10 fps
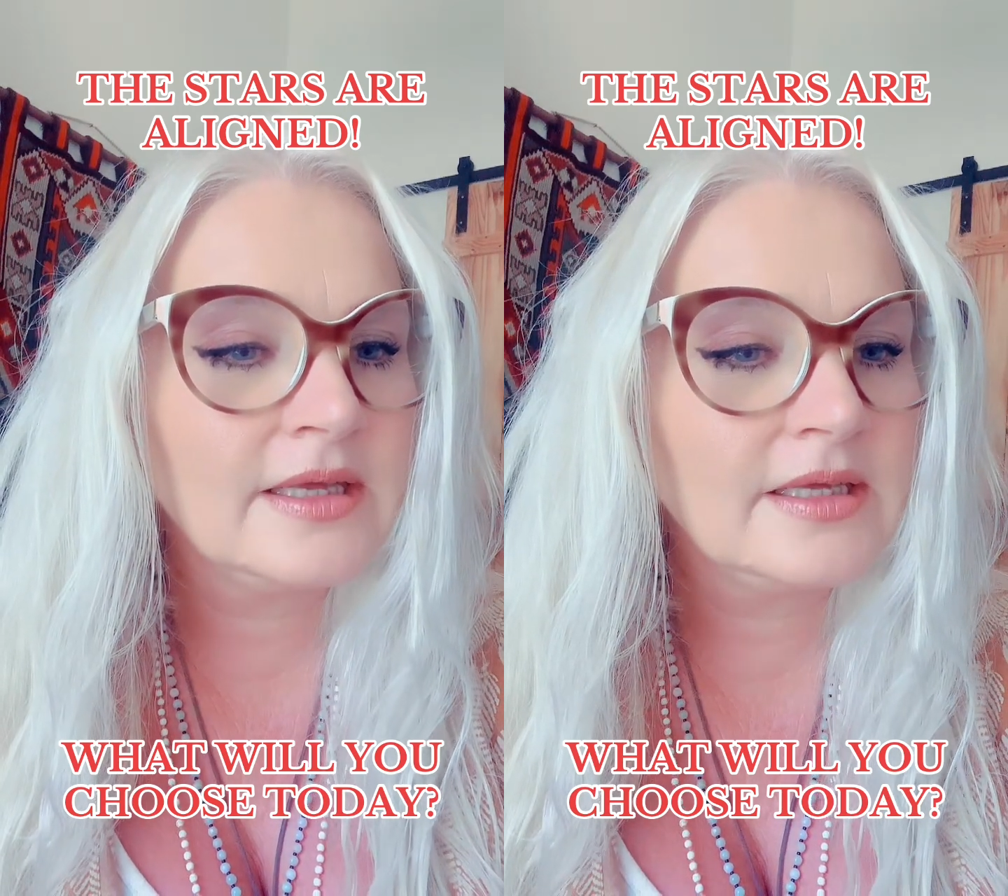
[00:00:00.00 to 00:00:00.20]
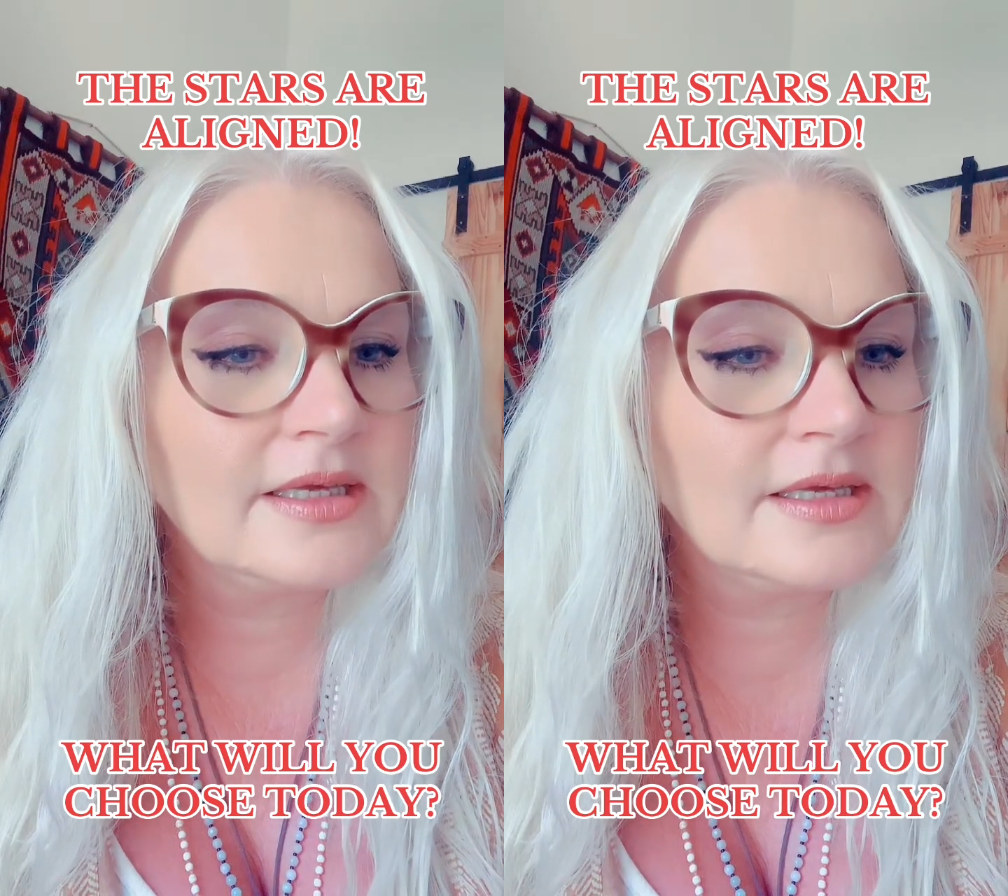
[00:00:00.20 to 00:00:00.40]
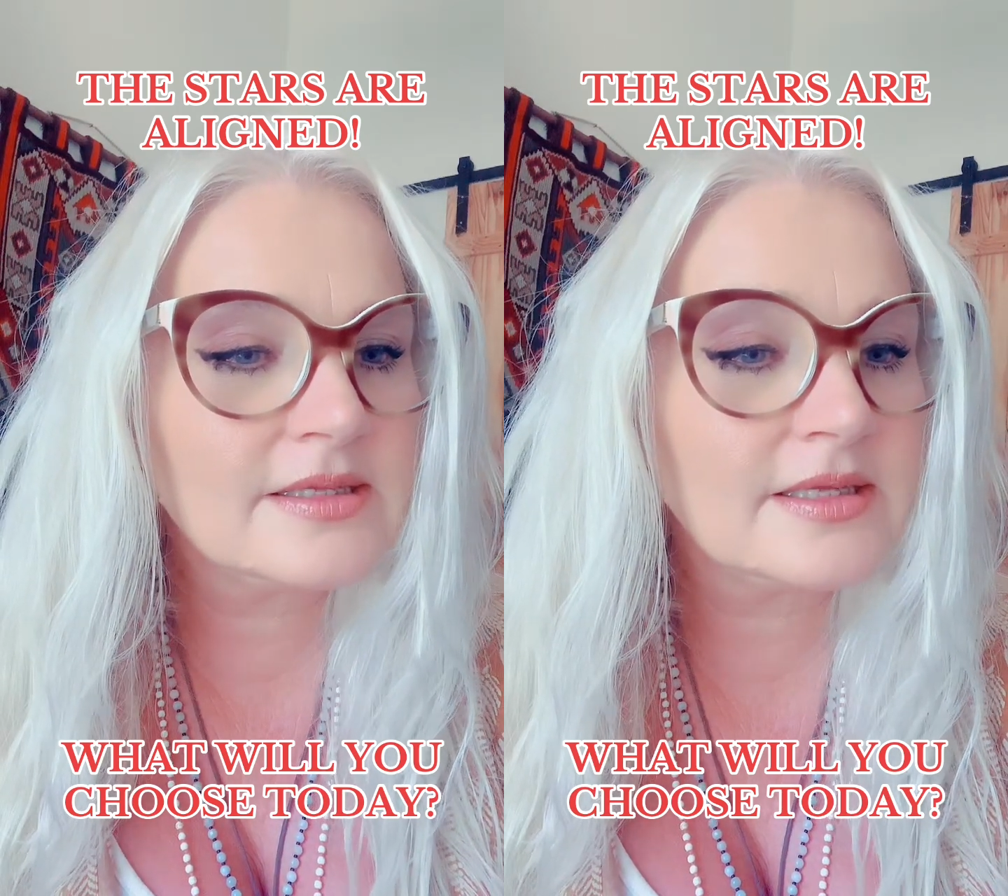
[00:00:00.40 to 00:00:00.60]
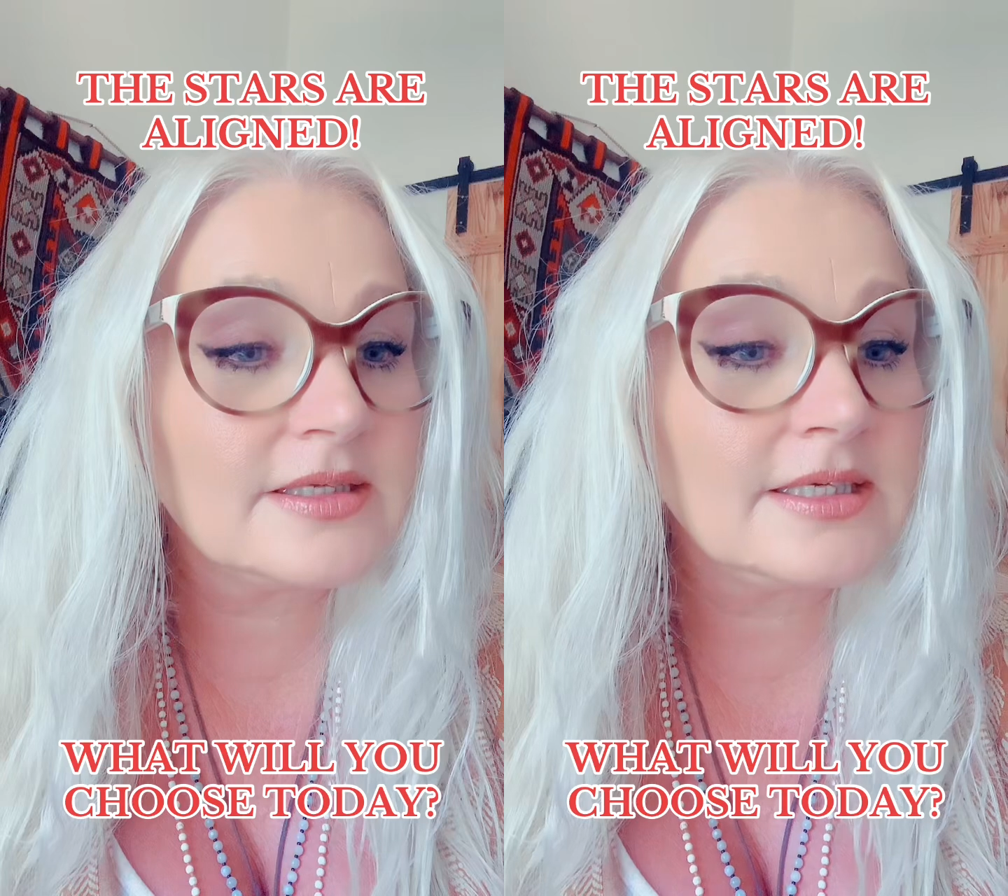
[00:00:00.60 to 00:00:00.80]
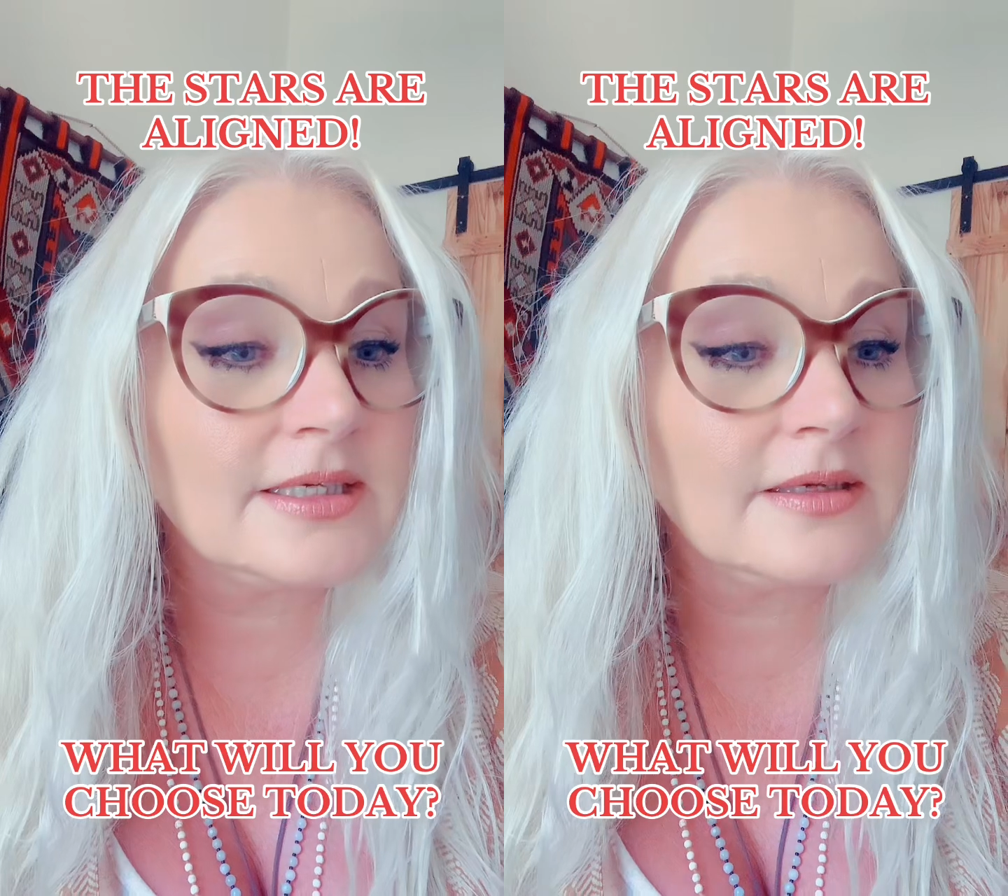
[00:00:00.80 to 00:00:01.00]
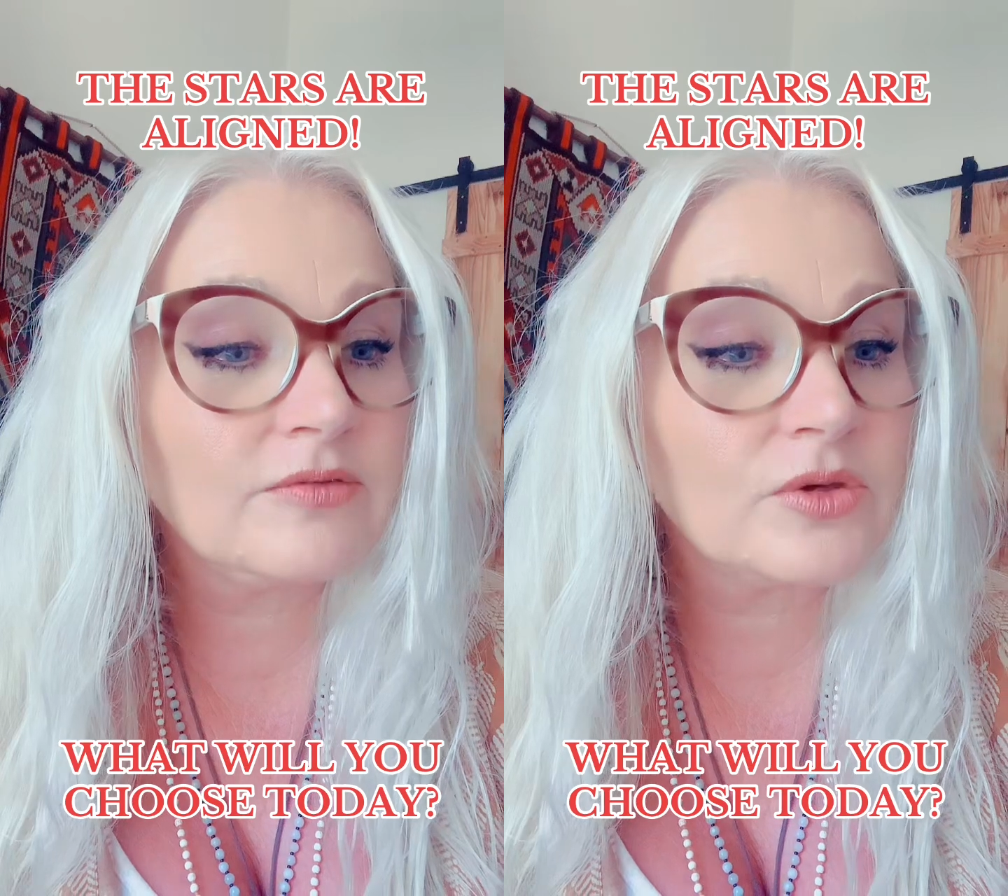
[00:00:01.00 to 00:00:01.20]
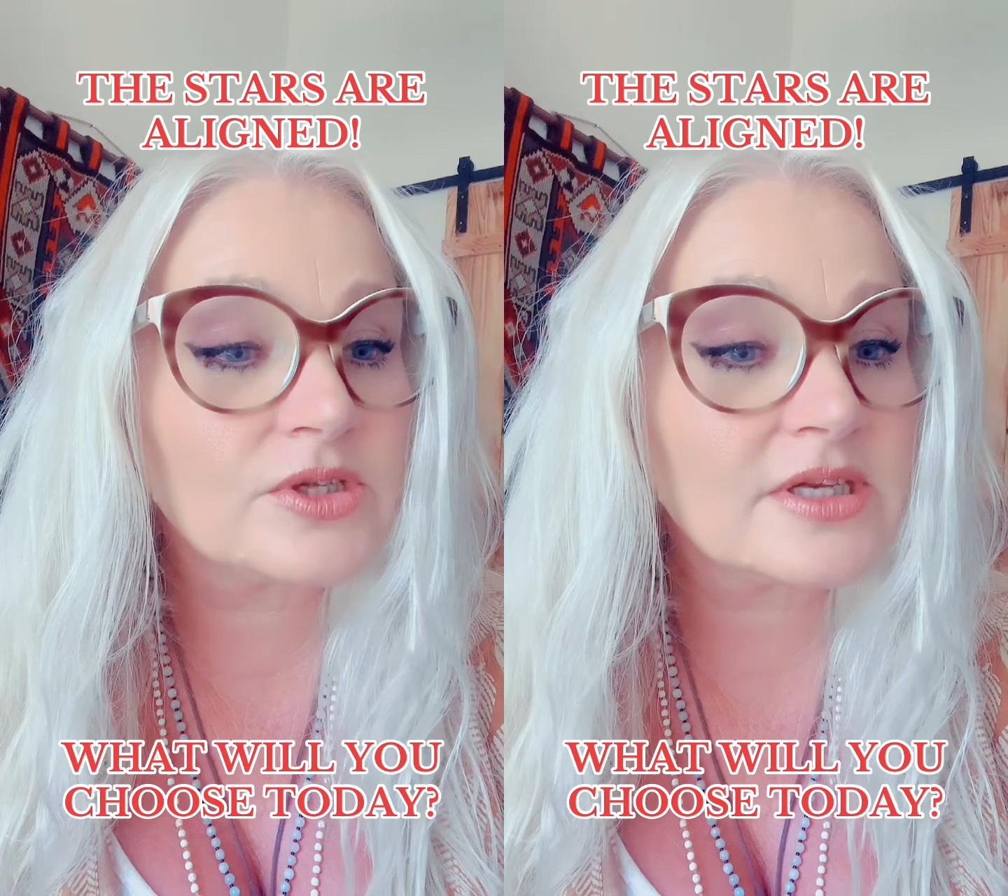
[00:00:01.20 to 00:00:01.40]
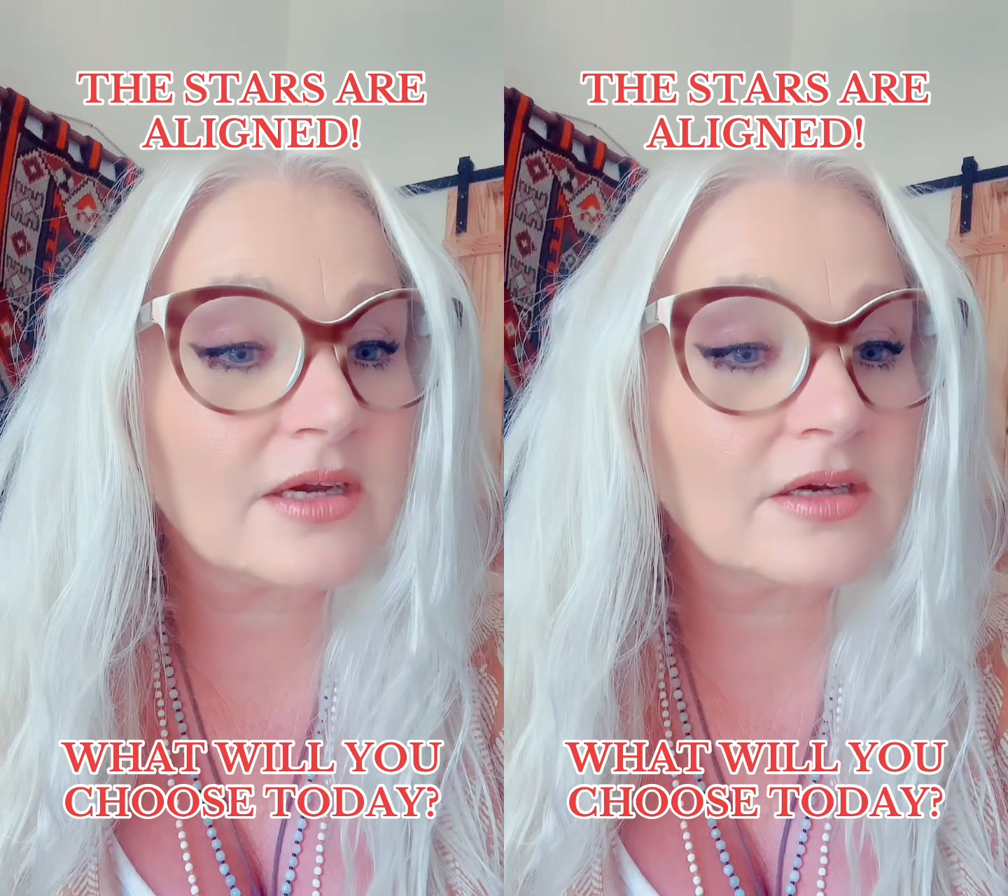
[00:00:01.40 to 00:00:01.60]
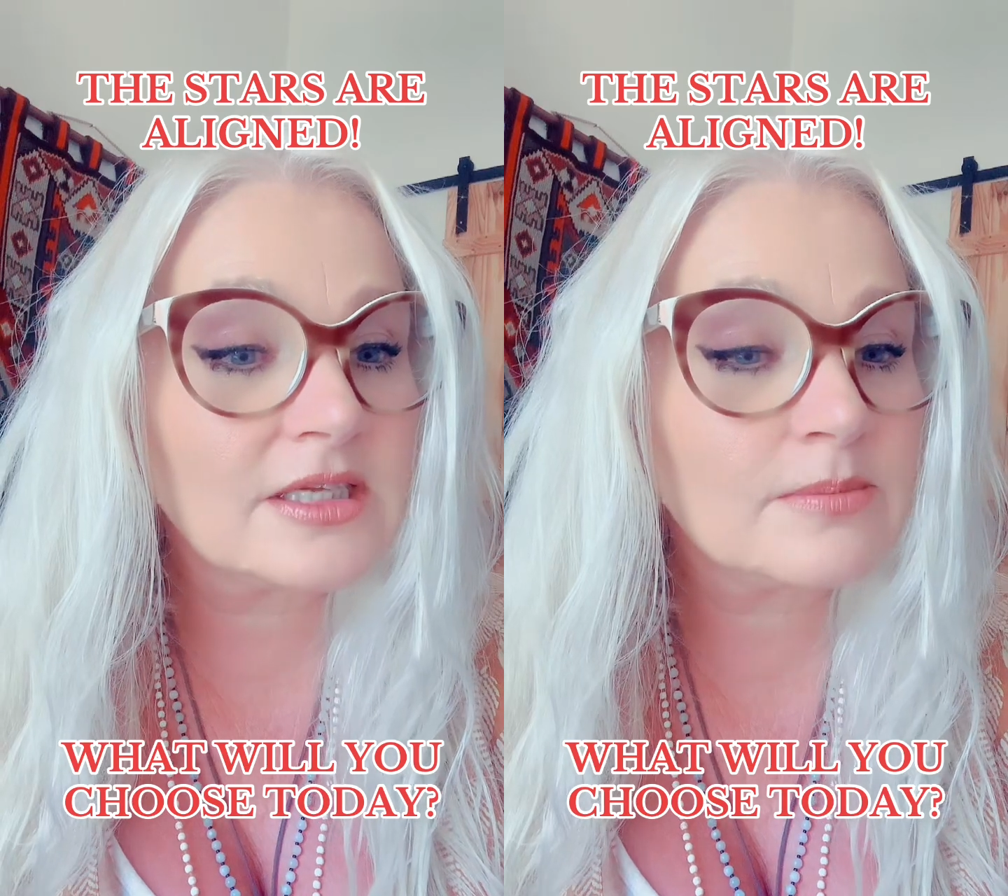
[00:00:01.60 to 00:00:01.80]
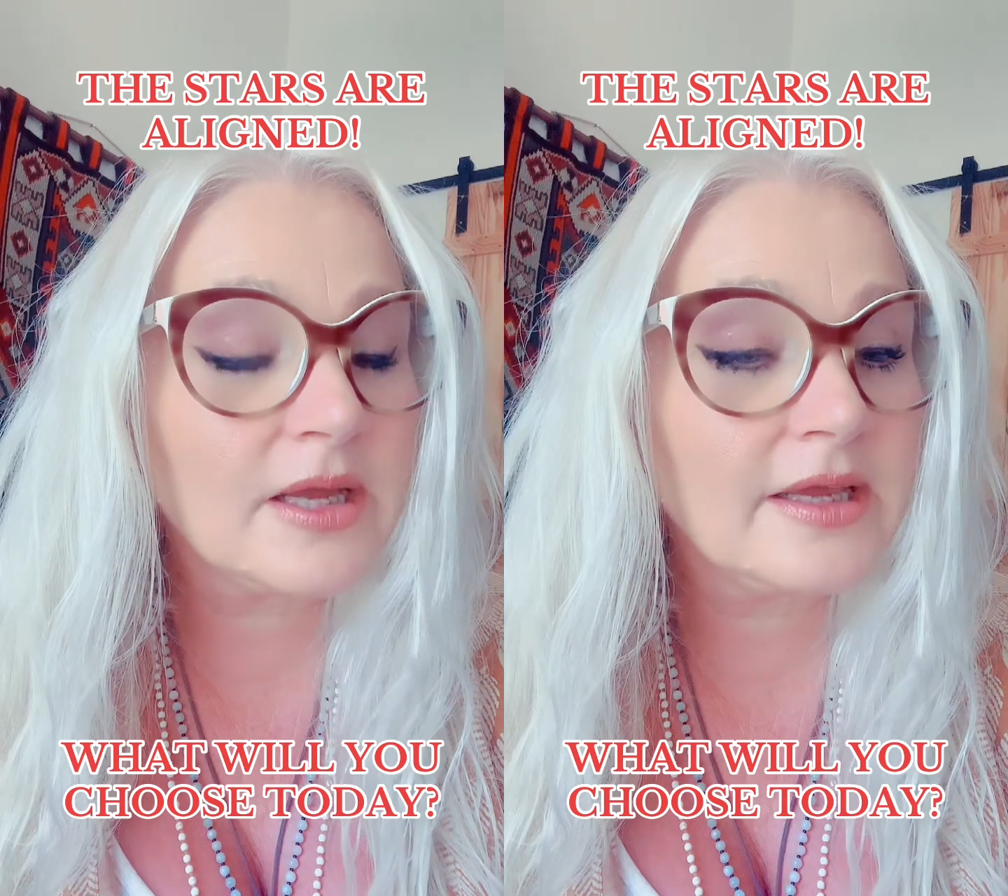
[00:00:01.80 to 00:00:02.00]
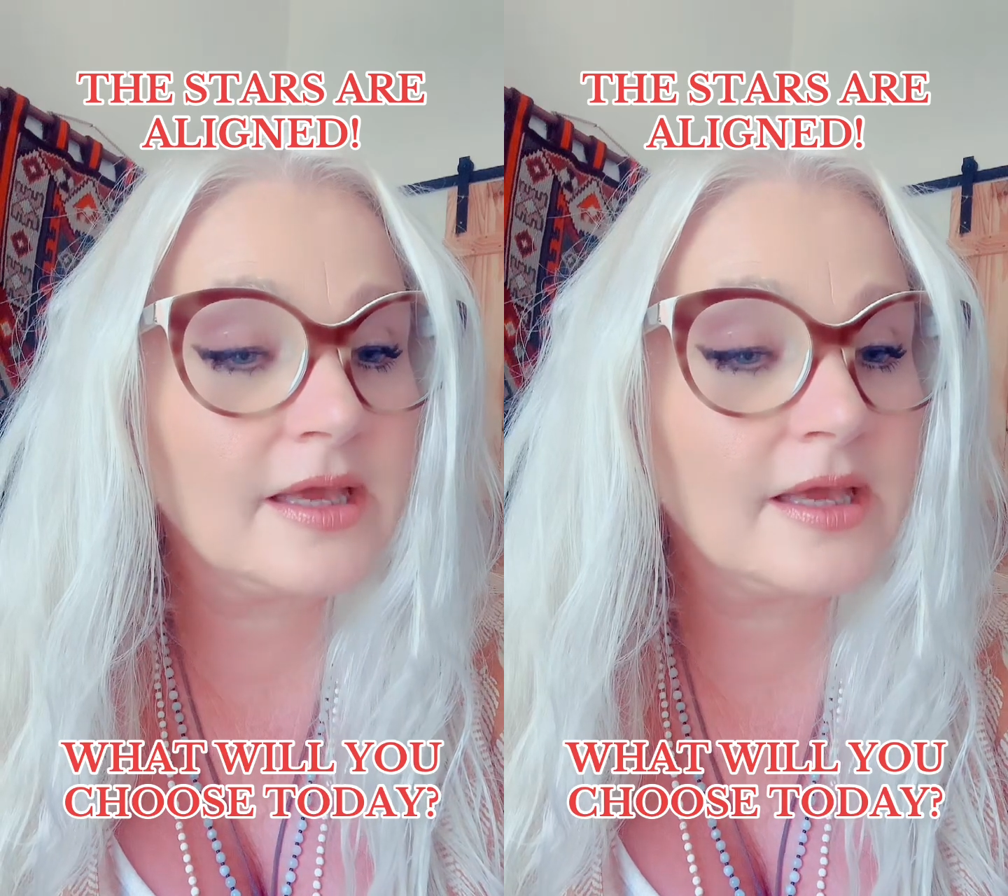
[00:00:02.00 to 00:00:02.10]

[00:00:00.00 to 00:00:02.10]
Here's the tea. If you're stuck on explaining